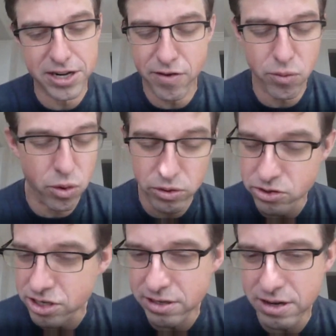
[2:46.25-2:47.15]

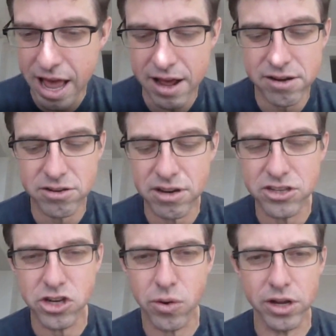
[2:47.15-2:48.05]
roles and
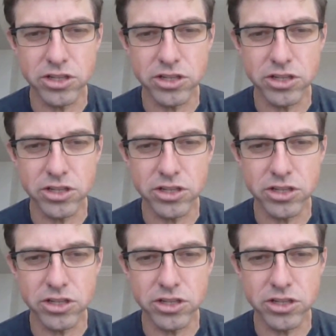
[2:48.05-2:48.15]
so on.